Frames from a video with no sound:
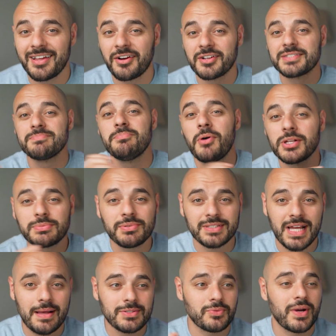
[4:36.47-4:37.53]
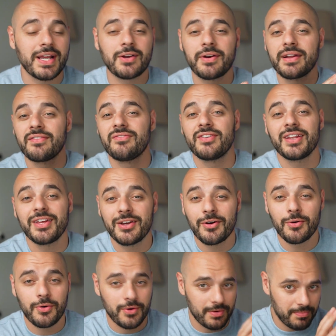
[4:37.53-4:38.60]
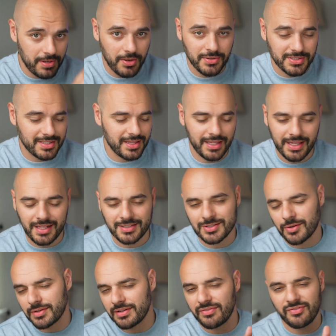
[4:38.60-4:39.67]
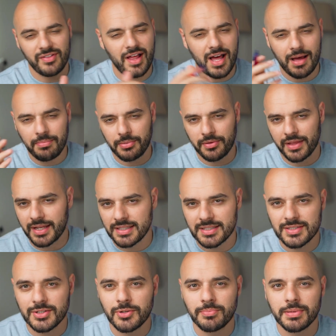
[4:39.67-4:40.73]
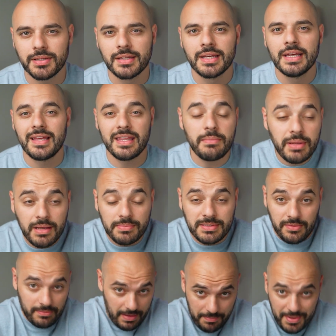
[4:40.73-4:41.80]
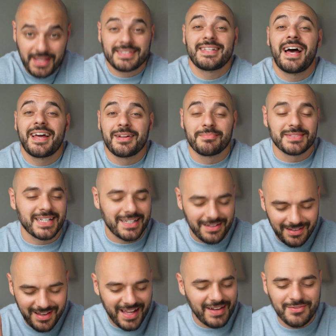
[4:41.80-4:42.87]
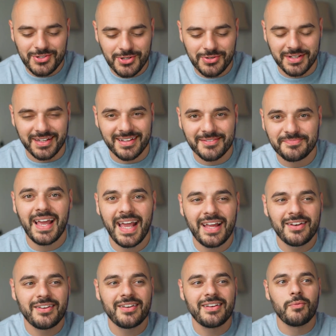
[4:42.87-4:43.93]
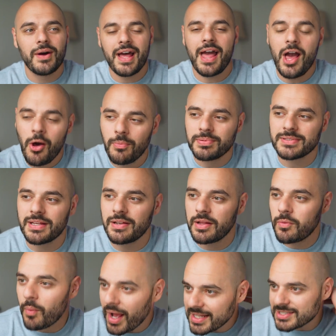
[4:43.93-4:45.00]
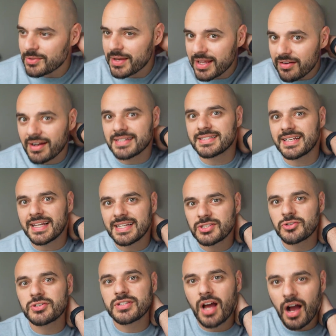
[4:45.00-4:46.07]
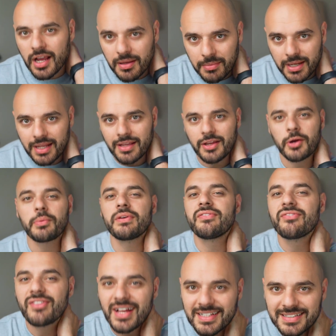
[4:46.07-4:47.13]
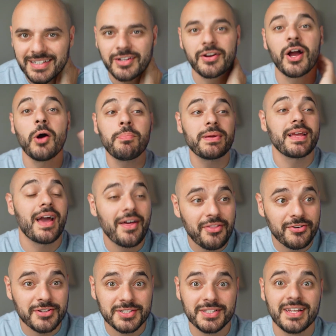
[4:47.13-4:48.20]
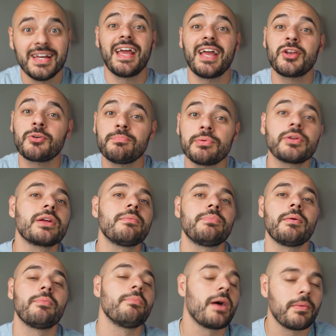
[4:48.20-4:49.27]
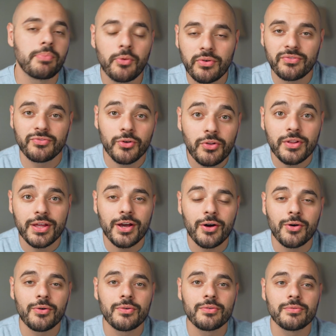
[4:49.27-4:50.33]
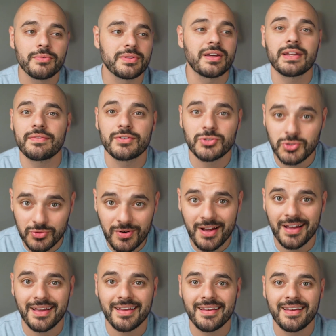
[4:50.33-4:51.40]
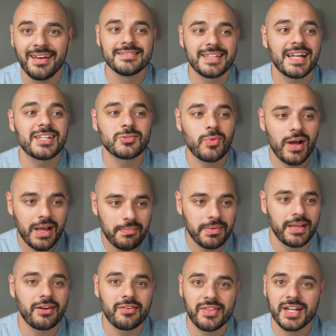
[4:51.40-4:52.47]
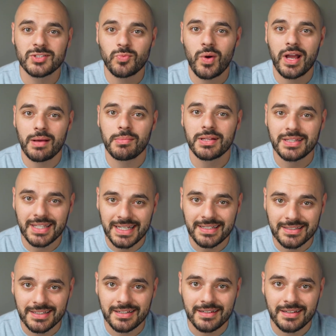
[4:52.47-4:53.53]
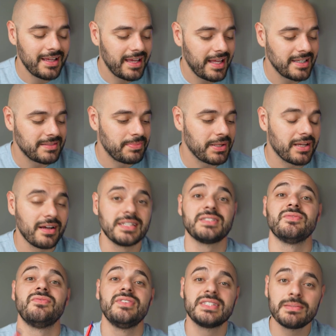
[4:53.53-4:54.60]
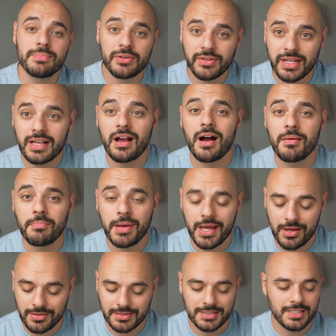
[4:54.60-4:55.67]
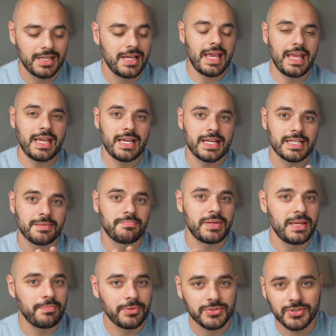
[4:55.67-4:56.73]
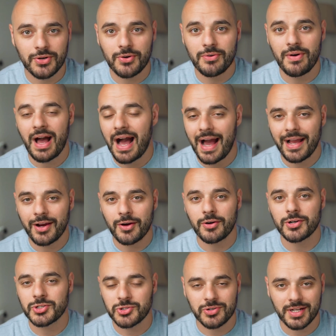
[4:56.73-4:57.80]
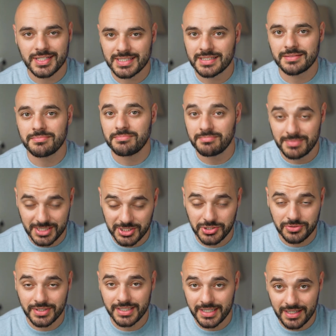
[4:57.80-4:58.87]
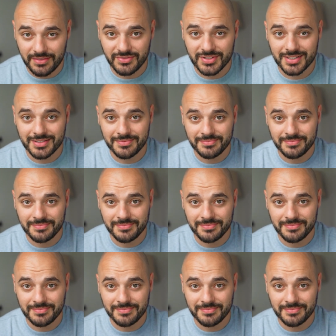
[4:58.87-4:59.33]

There's multiple times where I create a video or a post thinking it's going to flop or that it's stupid, and then becomes some of my best items, like not even joking. And what helps and, and why it's so interesting is you're documenting, you're reflecting, you're helping others, and you're building up a, a portfolio without even trying. That is why I'm here, that is why I'm on LinkedIn. It's because visibility compounds and people don't hire or trust mystery devs.